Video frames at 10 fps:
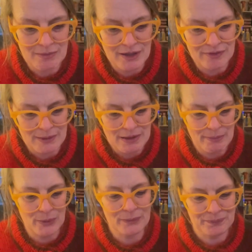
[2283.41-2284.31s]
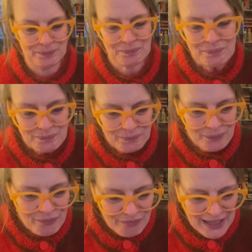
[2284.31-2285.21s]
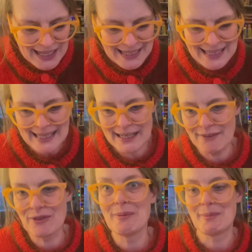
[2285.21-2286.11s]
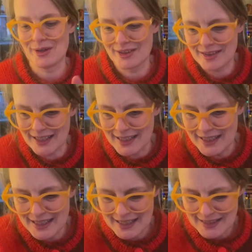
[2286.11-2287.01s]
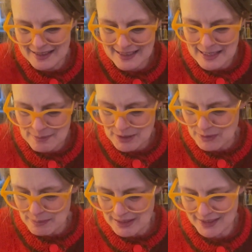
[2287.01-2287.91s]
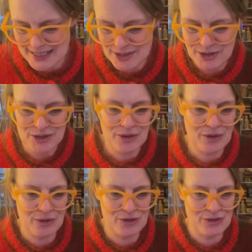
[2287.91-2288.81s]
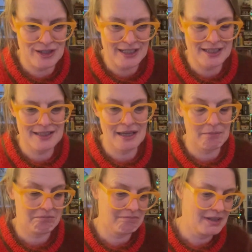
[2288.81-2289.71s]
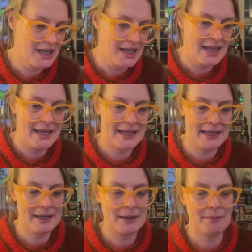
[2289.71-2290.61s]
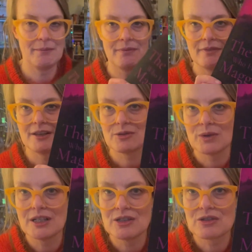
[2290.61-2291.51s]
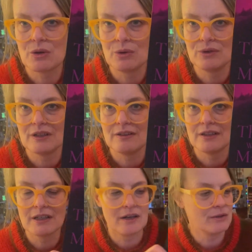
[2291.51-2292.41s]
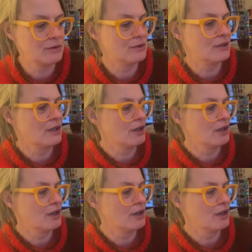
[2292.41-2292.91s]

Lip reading: lovely people for my birthday that came in a wee bit later, so I thought I'd show you this. This one is called The Girl